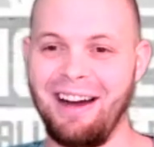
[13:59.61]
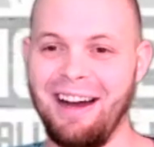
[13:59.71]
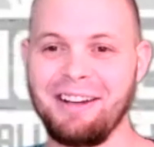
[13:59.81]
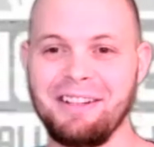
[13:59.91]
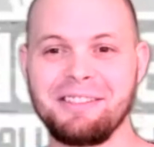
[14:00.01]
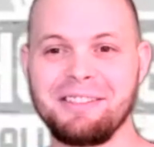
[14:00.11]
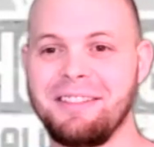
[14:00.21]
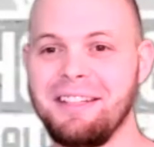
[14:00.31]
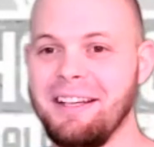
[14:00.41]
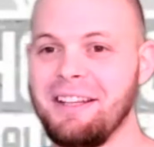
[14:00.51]
I heard
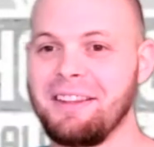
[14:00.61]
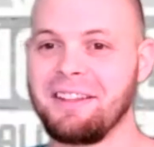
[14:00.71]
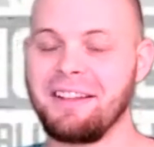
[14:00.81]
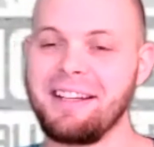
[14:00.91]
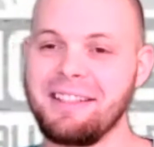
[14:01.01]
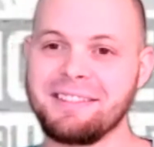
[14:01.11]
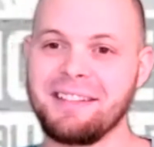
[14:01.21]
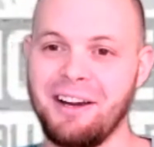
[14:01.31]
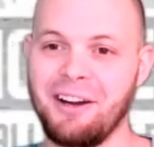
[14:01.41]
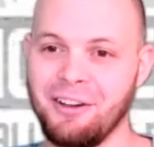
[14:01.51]
the latest
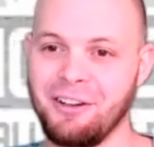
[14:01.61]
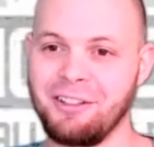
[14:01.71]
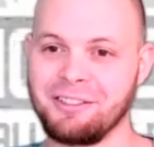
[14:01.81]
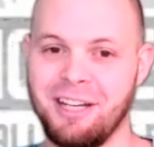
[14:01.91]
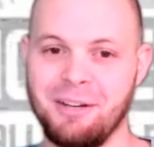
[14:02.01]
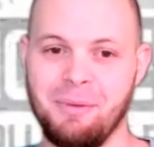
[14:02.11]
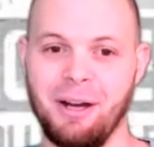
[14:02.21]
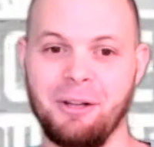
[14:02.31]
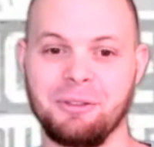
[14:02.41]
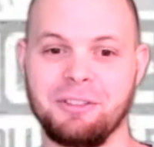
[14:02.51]
I heard on Tom
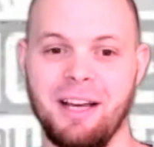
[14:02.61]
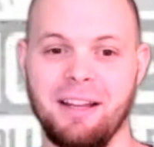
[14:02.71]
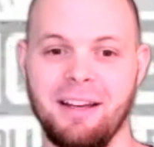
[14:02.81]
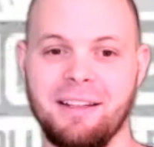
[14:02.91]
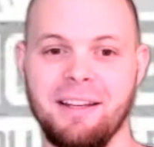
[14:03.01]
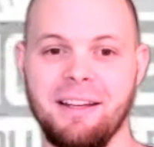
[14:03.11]
Brady was that like